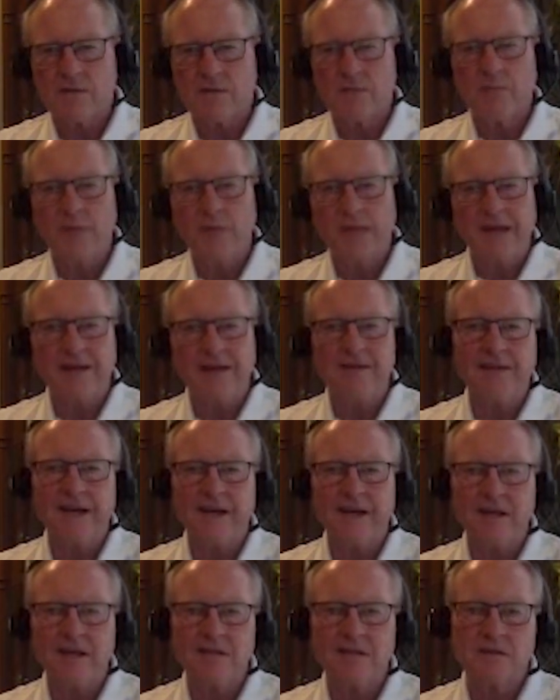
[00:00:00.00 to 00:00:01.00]
But
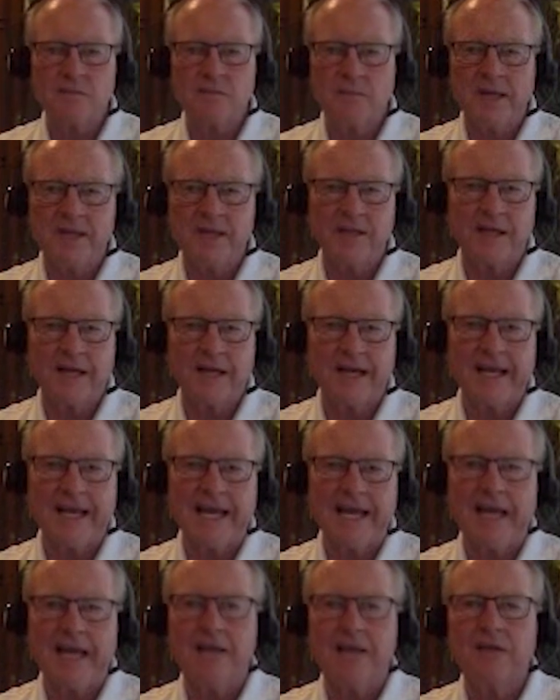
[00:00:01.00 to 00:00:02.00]
that doesn't mean that I
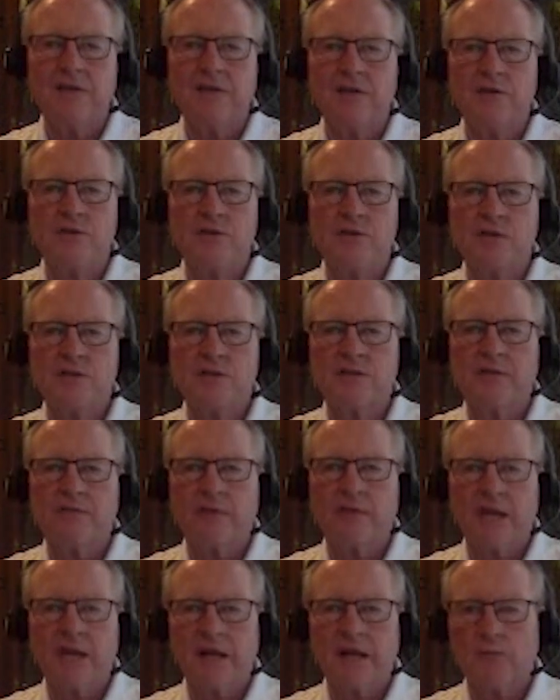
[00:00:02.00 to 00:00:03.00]
can't do G7
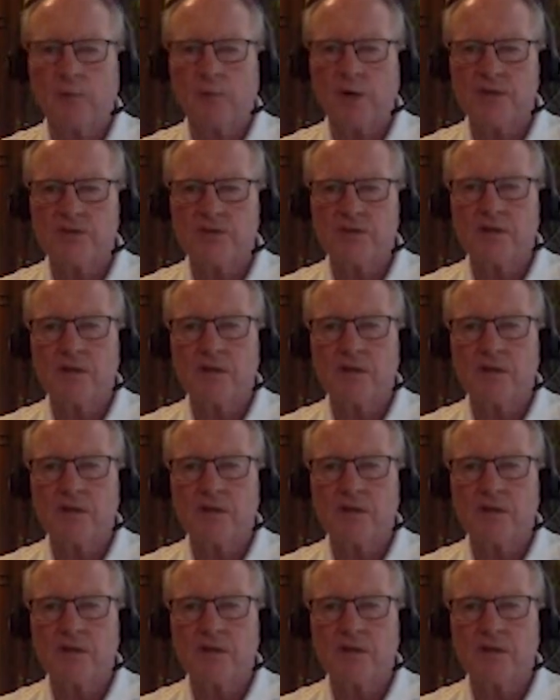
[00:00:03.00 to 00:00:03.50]
calibration